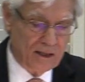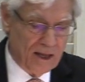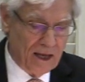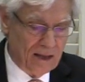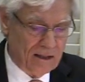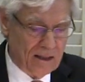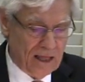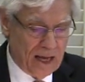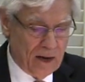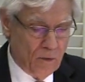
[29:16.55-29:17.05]

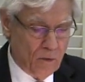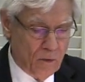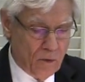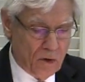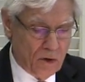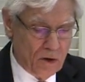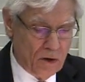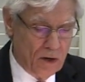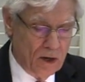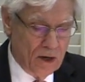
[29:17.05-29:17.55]
that they
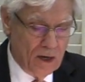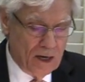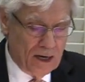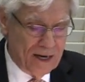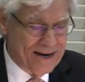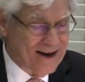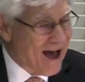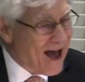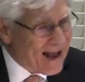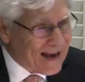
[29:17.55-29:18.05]
were
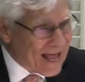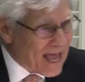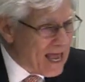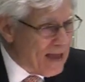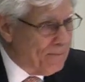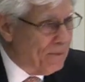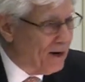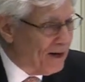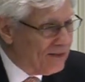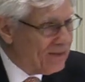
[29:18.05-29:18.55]
not
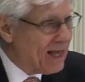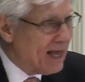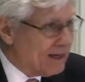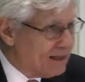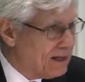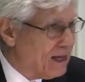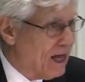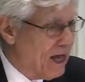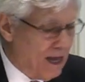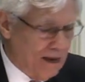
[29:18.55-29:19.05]
able at that
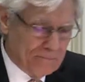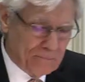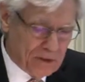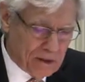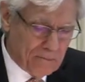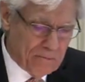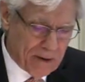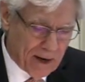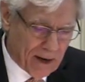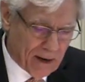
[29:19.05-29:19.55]
time to
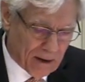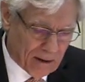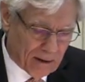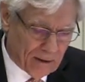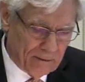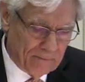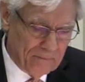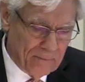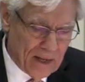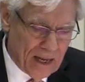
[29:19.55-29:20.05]

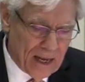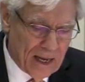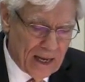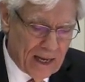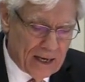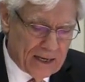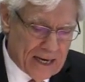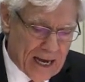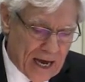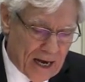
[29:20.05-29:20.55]
bear.
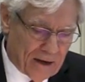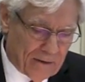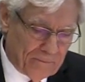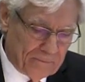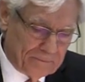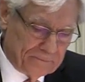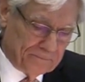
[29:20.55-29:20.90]
Now,